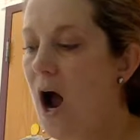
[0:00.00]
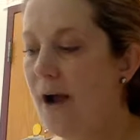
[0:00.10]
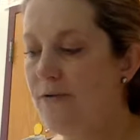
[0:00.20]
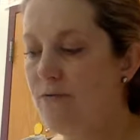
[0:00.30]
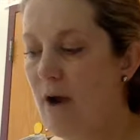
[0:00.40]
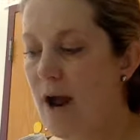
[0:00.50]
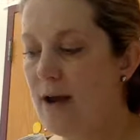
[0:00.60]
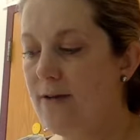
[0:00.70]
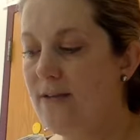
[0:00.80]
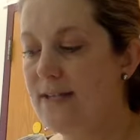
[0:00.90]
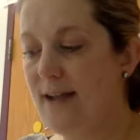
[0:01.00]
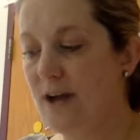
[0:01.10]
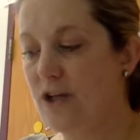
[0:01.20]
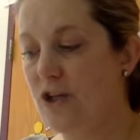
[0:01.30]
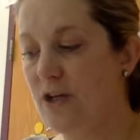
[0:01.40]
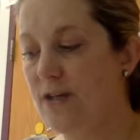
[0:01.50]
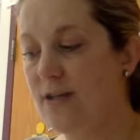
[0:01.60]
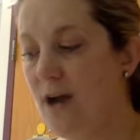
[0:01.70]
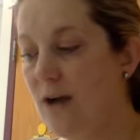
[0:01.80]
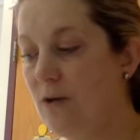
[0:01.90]
I read the section
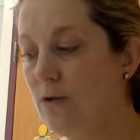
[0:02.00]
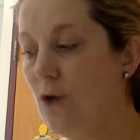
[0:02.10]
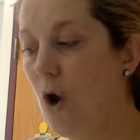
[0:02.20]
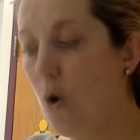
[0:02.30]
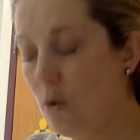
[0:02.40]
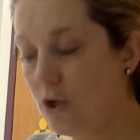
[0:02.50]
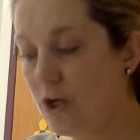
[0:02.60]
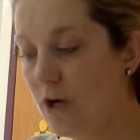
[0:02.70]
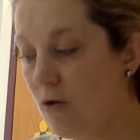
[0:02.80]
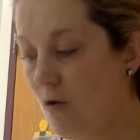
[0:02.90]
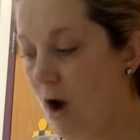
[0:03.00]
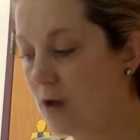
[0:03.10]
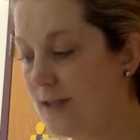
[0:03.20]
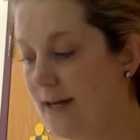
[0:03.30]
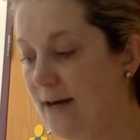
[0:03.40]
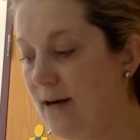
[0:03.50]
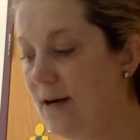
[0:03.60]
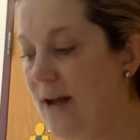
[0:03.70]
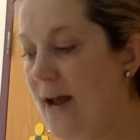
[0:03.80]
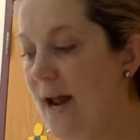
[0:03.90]
titled Ocean Crossing,
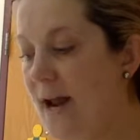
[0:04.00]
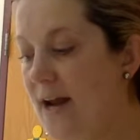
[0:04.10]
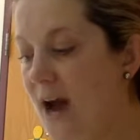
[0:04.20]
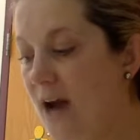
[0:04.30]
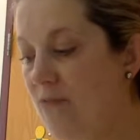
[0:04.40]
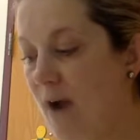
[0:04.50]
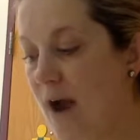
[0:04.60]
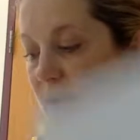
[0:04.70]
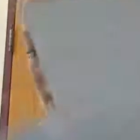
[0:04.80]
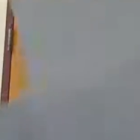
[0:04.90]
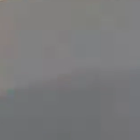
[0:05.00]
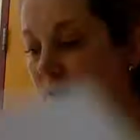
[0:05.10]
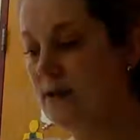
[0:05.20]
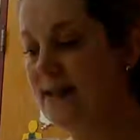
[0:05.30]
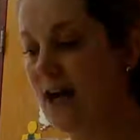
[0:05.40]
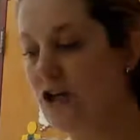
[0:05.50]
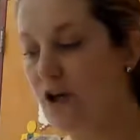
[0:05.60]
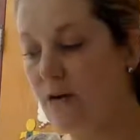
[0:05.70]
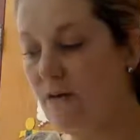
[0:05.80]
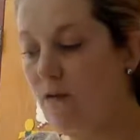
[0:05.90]
and I read
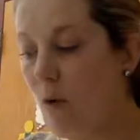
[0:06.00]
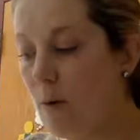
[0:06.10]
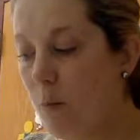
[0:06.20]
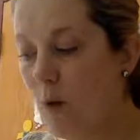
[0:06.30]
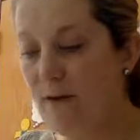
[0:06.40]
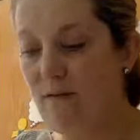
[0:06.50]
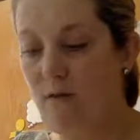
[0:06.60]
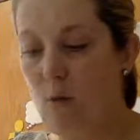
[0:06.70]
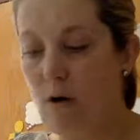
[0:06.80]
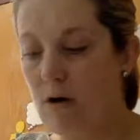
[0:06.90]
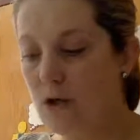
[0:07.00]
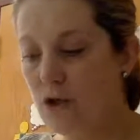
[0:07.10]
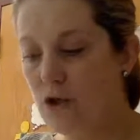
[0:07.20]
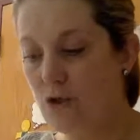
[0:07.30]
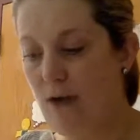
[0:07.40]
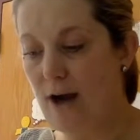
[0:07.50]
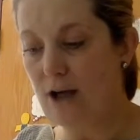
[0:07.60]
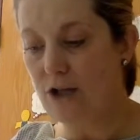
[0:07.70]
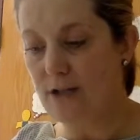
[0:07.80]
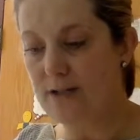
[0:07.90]
section 4.4
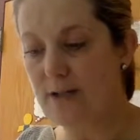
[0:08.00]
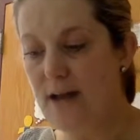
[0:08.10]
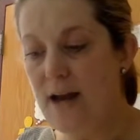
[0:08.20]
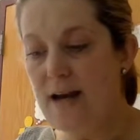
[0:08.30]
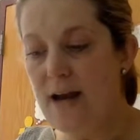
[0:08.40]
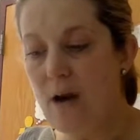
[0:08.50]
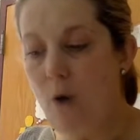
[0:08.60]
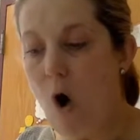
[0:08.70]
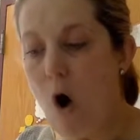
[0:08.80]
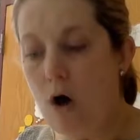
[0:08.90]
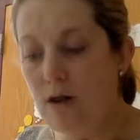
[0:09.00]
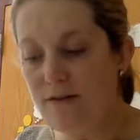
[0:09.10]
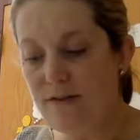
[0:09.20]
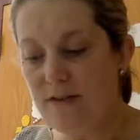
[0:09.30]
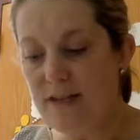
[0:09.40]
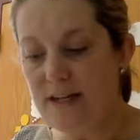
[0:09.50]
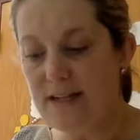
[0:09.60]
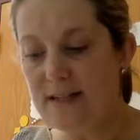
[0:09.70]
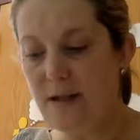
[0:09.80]
Directions. Now, all of these